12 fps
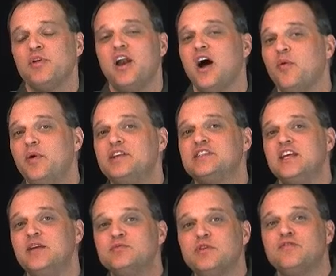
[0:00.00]
that always
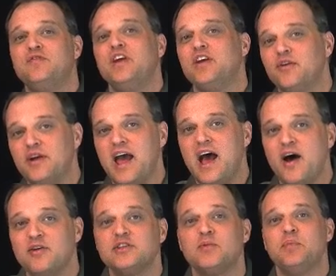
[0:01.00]
seem to figure it
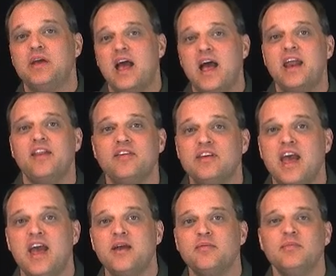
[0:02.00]
out, to be ahead of the
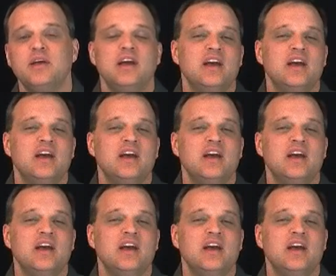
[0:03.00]
game?